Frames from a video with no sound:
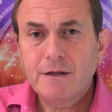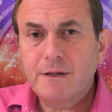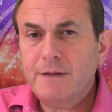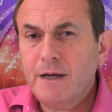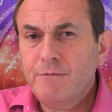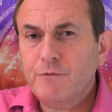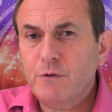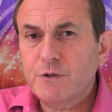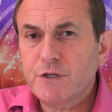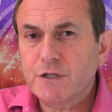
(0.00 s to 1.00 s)
Now, that
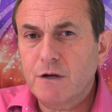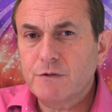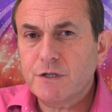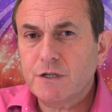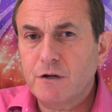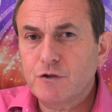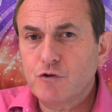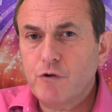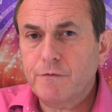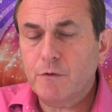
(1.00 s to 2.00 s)
influence is going to start to
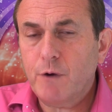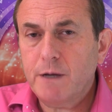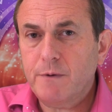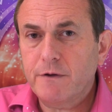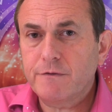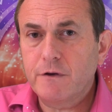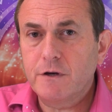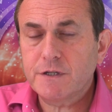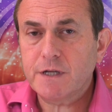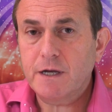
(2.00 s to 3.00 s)
drift away by
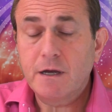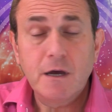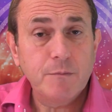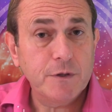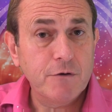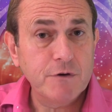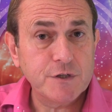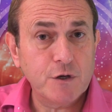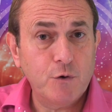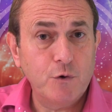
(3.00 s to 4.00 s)
Thursday, but there
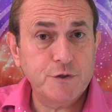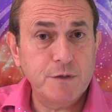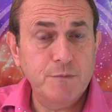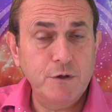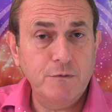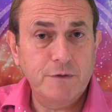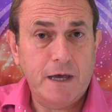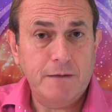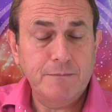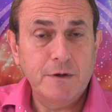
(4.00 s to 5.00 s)
is a quarter moon
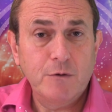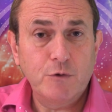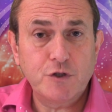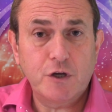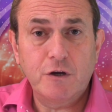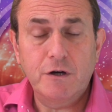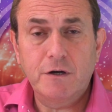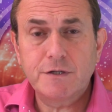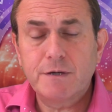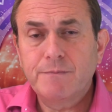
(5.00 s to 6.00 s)
then, which
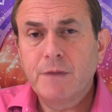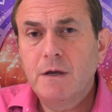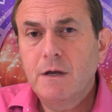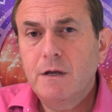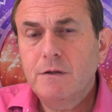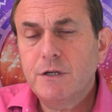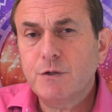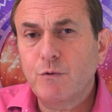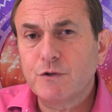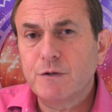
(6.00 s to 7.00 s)
occurs. This
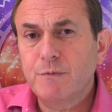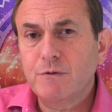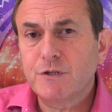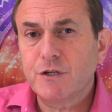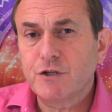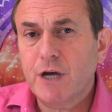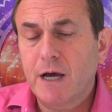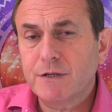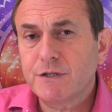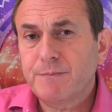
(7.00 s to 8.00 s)
quarter moon
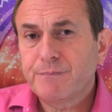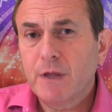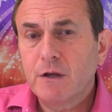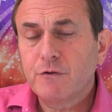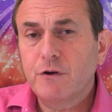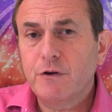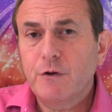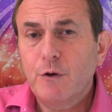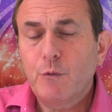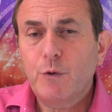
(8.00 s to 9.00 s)
suggests that
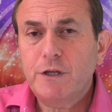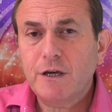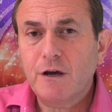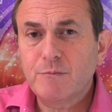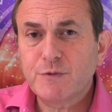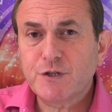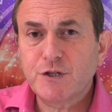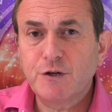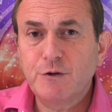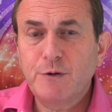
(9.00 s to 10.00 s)
when it comes
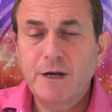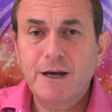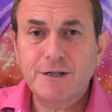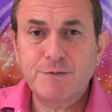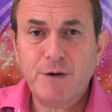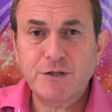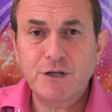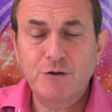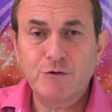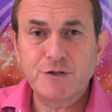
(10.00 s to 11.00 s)
to
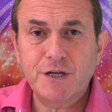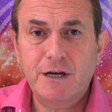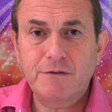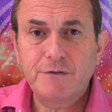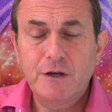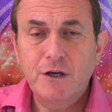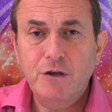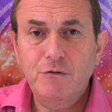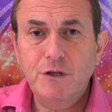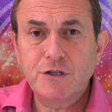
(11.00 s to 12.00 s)
expressing yourself,
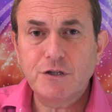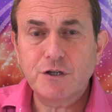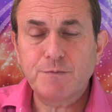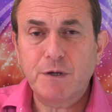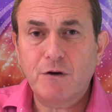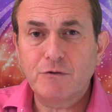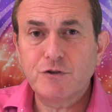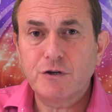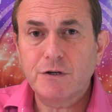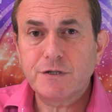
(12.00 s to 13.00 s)
you need to just be
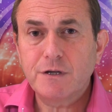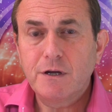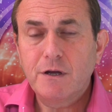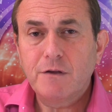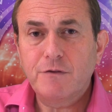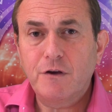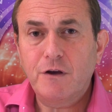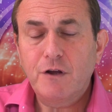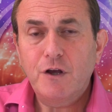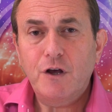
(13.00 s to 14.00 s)
conscious
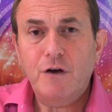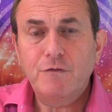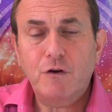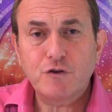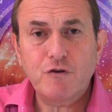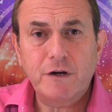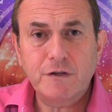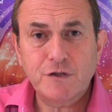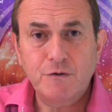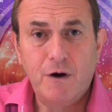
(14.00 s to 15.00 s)
that of not trying
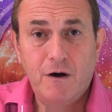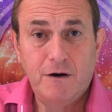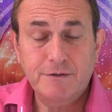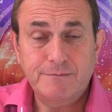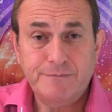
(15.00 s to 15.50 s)
too hard.